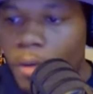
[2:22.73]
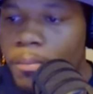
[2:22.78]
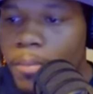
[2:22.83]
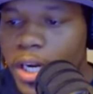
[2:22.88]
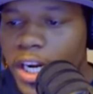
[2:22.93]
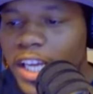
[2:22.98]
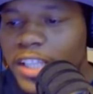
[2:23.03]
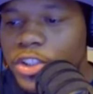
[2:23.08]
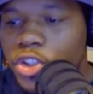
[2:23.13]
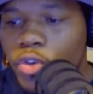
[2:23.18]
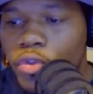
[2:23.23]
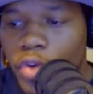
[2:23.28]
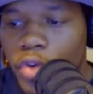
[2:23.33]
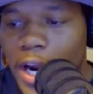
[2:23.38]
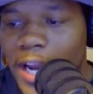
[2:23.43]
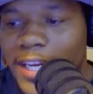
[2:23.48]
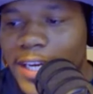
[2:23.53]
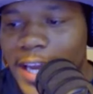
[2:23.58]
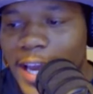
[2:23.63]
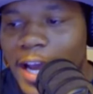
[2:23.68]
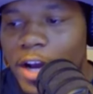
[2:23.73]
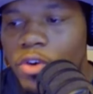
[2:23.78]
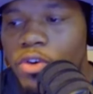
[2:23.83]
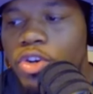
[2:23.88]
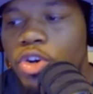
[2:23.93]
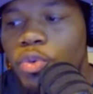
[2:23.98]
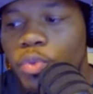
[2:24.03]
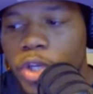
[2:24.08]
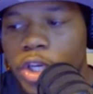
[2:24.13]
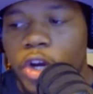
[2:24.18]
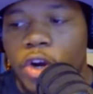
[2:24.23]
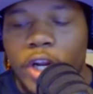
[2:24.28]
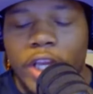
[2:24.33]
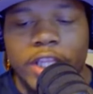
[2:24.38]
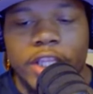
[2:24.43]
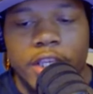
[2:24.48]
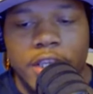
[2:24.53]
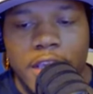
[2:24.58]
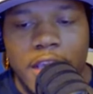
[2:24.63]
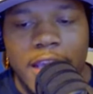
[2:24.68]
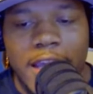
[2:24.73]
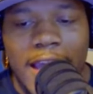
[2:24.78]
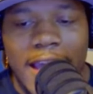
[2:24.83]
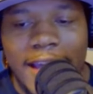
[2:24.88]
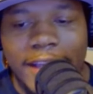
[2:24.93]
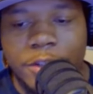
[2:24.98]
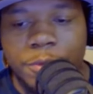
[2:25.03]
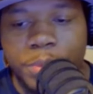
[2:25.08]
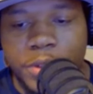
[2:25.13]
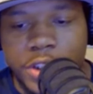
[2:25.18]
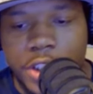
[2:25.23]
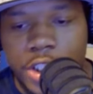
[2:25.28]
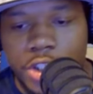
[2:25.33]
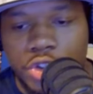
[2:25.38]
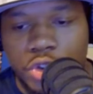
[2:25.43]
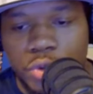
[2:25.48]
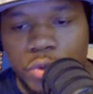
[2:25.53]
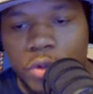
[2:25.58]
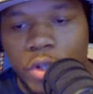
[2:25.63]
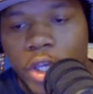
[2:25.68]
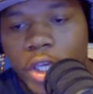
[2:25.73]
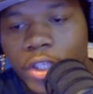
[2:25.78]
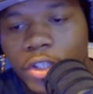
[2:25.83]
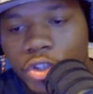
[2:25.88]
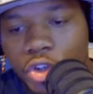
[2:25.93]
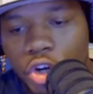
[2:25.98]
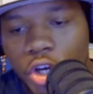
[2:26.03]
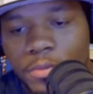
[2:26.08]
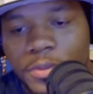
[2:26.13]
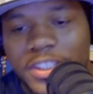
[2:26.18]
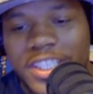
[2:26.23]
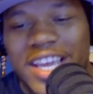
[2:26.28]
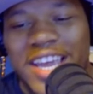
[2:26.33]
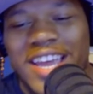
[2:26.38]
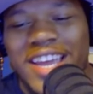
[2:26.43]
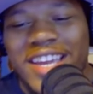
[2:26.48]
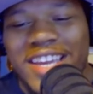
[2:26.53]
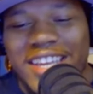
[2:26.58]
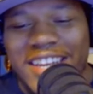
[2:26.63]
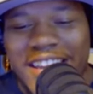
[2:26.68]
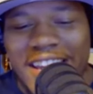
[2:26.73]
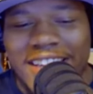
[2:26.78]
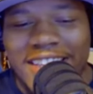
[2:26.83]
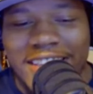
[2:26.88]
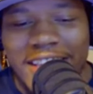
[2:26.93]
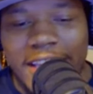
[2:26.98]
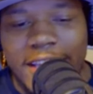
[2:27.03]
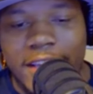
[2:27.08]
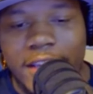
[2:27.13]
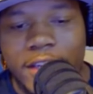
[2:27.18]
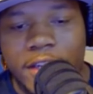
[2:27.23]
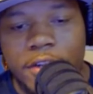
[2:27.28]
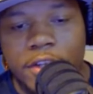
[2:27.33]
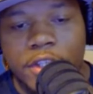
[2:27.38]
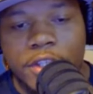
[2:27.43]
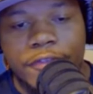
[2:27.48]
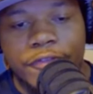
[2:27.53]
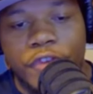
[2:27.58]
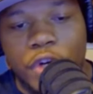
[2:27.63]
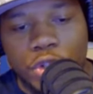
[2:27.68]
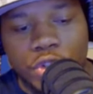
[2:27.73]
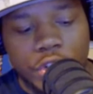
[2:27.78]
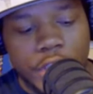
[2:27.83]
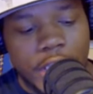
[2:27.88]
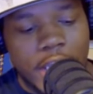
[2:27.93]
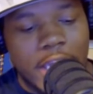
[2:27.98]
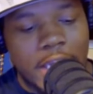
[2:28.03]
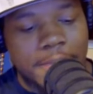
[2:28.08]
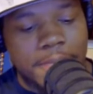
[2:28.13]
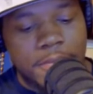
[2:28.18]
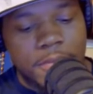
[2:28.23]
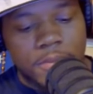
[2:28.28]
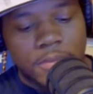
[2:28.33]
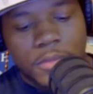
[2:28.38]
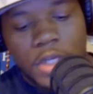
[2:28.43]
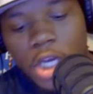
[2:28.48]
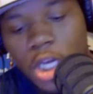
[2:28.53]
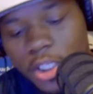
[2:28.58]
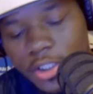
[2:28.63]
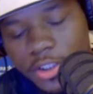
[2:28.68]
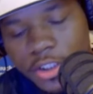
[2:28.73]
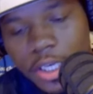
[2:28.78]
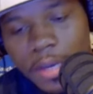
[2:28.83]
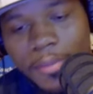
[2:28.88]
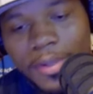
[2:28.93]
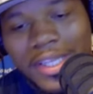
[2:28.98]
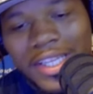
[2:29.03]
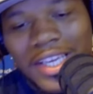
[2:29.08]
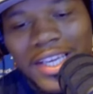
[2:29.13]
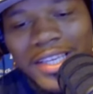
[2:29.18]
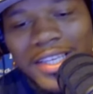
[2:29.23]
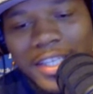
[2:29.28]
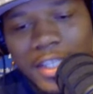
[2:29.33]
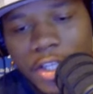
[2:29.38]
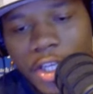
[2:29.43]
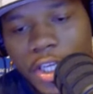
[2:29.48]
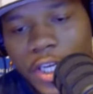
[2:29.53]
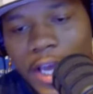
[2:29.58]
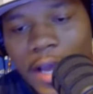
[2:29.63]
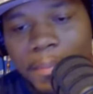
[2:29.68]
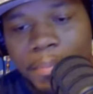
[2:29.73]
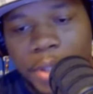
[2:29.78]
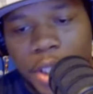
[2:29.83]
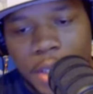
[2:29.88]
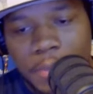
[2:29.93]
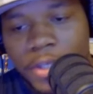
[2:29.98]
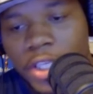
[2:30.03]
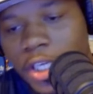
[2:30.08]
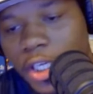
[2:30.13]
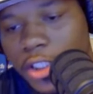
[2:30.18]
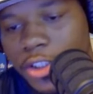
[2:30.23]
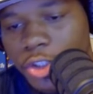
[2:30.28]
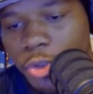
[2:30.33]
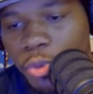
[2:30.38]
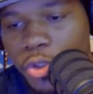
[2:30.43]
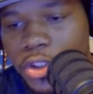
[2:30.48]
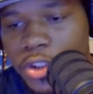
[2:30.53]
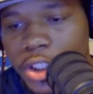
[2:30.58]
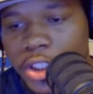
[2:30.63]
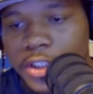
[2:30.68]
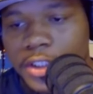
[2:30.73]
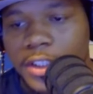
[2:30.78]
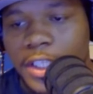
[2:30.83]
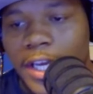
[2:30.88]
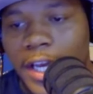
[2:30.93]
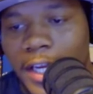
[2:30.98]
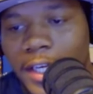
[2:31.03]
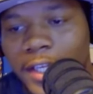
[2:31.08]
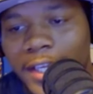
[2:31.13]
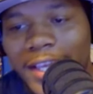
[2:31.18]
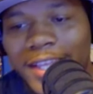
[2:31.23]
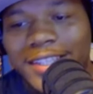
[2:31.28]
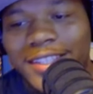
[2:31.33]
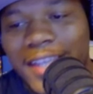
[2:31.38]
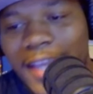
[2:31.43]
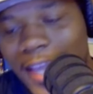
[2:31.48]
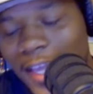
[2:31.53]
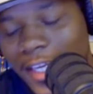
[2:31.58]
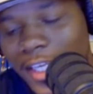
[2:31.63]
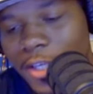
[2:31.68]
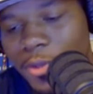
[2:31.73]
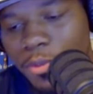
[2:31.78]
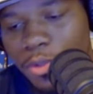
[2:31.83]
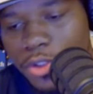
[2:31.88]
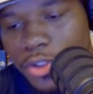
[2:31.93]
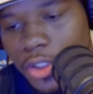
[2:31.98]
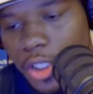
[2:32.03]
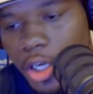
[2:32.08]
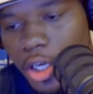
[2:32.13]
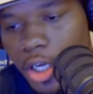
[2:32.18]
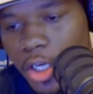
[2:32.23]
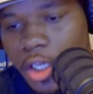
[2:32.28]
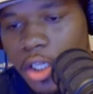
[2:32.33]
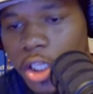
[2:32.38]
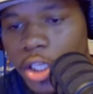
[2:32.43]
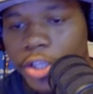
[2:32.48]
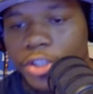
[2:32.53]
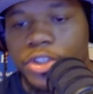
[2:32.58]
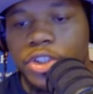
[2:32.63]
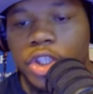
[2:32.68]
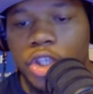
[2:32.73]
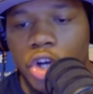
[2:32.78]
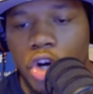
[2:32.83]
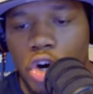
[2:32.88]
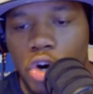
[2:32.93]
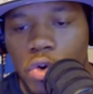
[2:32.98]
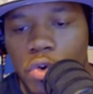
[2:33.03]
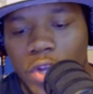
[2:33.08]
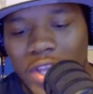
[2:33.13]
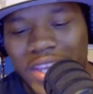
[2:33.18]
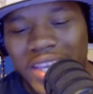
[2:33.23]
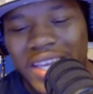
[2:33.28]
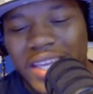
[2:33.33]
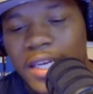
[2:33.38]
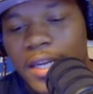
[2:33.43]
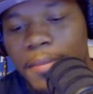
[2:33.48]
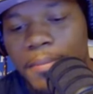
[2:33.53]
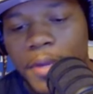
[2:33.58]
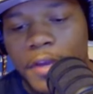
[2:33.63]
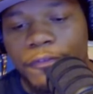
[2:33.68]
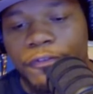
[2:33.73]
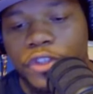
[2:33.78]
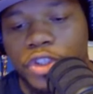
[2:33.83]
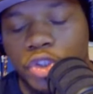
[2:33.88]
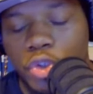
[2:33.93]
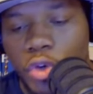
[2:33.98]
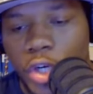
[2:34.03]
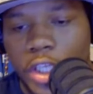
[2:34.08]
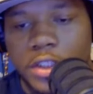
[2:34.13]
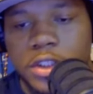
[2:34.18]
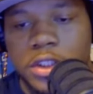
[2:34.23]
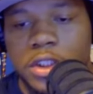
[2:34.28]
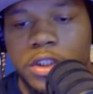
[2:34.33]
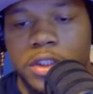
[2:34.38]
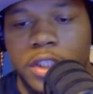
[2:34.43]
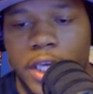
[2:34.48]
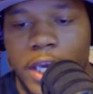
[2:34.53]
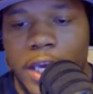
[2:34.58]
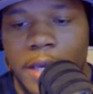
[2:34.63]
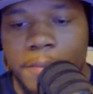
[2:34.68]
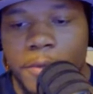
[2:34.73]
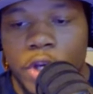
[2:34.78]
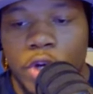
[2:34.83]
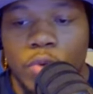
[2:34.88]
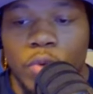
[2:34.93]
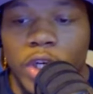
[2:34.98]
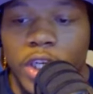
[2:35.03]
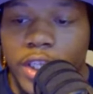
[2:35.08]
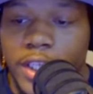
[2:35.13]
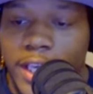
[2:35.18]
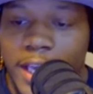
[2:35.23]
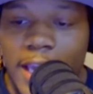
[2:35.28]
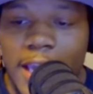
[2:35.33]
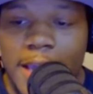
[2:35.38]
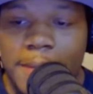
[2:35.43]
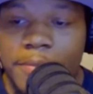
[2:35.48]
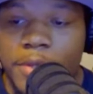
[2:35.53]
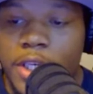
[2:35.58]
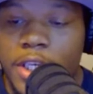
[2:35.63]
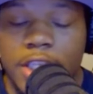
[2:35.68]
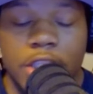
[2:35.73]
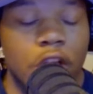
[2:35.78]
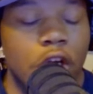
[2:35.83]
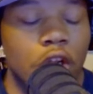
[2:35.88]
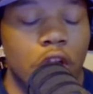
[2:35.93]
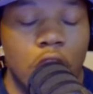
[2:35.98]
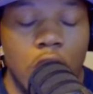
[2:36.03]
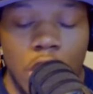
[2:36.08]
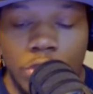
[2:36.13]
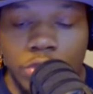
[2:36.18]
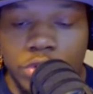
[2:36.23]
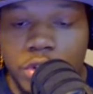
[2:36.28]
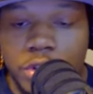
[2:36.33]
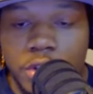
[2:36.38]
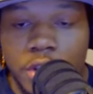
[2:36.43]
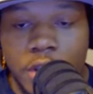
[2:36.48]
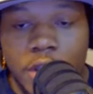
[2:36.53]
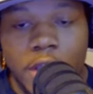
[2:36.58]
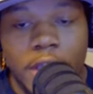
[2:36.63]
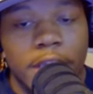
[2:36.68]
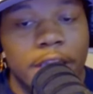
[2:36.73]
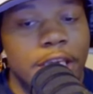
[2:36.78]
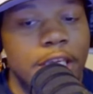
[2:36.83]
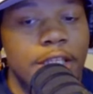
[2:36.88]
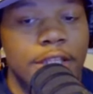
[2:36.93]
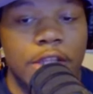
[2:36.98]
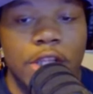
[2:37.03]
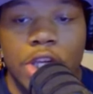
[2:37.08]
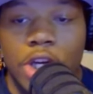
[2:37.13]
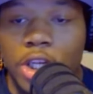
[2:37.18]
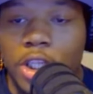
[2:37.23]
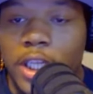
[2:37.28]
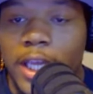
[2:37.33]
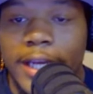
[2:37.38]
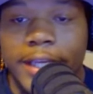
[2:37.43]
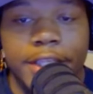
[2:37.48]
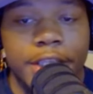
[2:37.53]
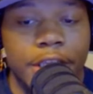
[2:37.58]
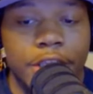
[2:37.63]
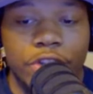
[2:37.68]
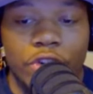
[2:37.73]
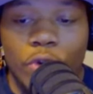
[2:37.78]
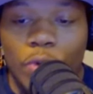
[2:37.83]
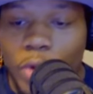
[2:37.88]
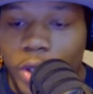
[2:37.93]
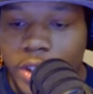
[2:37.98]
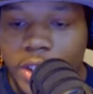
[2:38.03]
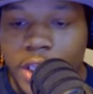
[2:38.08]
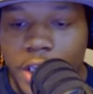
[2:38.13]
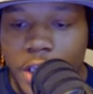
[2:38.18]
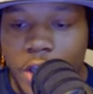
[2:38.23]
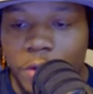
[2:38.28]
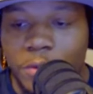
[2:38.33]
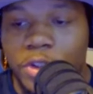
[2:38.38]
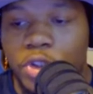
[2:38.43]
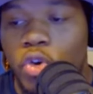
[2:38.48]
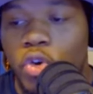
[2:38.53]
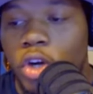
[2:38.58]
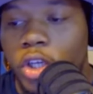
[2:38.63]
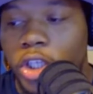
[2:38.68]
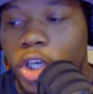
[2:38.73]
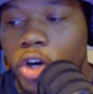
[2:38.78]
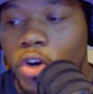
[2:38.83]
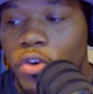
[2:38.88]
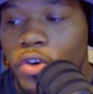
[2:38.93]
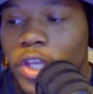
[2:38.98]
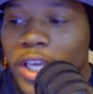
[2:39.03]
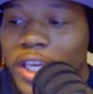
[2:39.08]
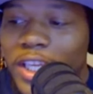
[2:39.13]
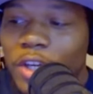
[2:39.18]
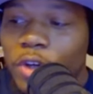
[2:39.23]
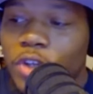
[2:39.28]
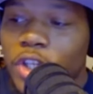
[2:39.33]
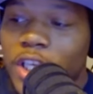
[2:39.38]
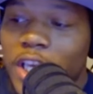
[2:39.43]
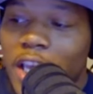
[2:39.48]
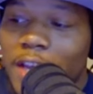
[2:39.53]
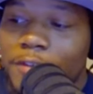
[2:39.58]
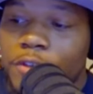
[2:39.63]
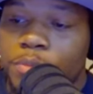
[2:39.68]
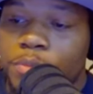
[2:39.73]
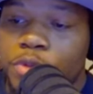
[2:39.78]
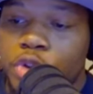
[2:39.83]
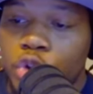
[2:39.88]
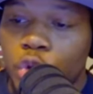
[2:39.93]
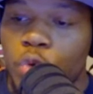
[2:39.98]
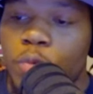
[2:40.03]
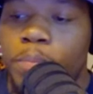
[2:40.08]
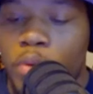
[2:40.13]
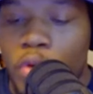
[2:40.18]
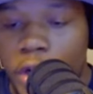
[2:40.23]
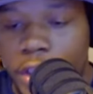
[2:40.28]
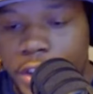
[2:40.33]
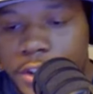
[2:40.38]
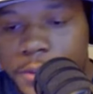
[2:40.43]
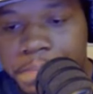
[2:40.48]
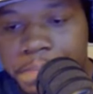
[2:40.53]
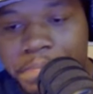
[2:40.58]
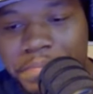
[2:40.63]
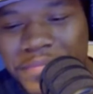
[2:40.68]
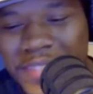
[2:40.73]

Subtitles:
But as of right now, we know that the kid has potential. You know what I'm saying? In the first game, a summer league, he did not play because he was unsigned. Then he was cleared to go in the Memphis Grizzlies game, where the game, he looked lost. He looked like he didn't know what the hell was going on and only gave them 2 points.